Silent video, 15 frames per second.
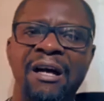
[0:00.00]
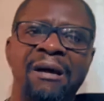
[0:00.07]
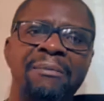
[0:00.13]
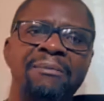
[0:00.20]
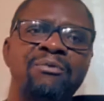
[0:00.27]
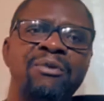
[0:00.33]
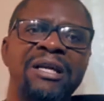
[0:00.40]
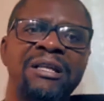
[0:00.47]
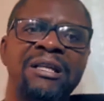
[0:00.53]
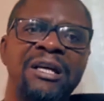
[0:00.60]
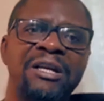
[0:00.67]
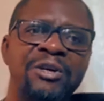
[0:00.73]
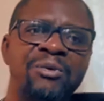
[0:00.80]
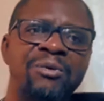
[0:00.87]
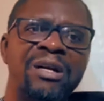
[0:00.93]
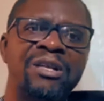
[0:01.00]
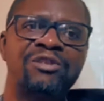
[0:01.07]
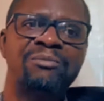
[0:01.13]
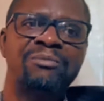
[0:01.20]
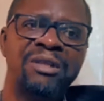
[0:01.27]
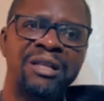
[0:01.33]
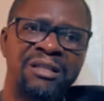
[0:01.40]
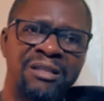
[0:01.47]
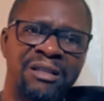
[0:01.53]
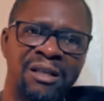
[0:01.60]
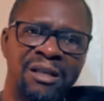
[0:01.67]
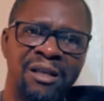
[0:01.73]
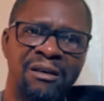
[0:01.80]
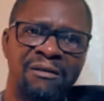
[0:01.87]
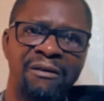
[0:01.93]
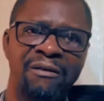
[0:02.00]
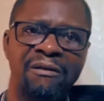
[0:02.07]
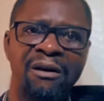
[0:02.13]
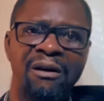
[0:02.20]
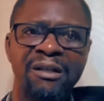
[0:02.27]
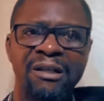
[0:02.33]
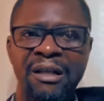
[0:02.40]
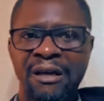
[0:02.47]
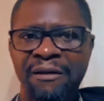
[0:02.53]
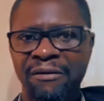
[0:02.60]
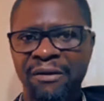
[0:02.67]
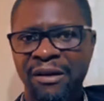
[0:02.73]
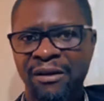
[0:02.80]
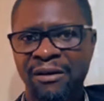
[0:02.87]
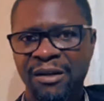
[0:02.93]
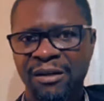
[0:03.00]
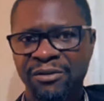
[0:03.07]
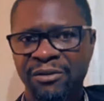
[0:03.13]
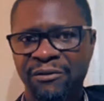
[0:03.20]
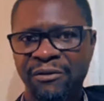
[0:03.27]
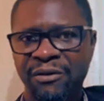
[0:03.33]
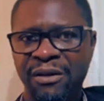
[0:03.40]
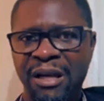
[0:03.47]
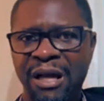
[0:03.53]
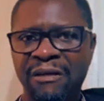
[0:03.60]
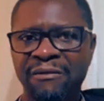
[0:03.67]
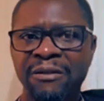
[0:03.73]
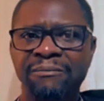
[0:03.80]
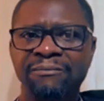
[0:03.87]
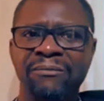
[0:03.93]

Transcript: I pray that you will experience the love of God in every areas of your life.